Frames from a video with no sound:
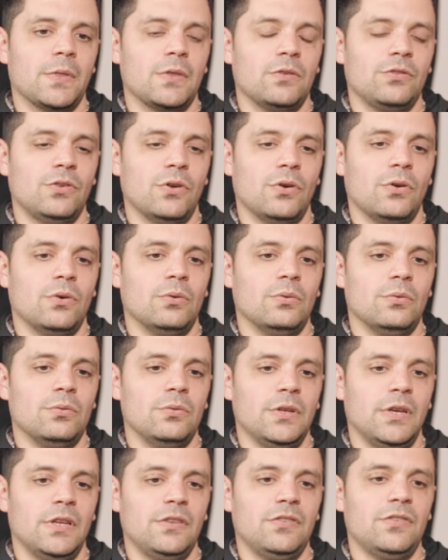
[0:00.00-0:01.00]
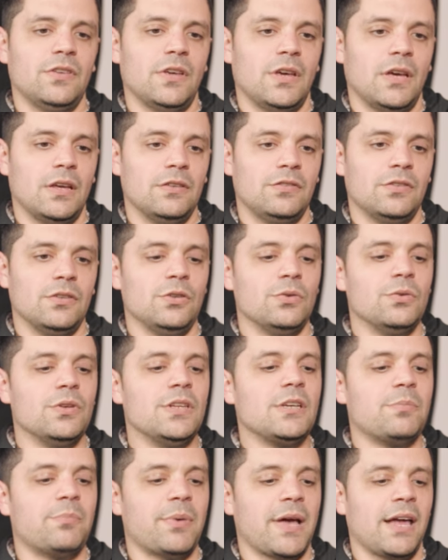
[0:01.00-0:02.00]
so it's a, uh, it's a
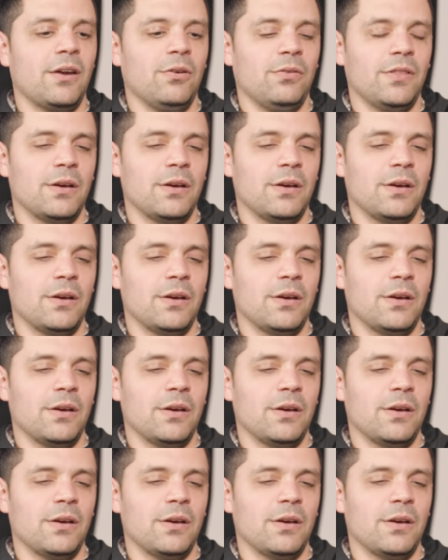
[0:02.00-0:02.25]
unique battle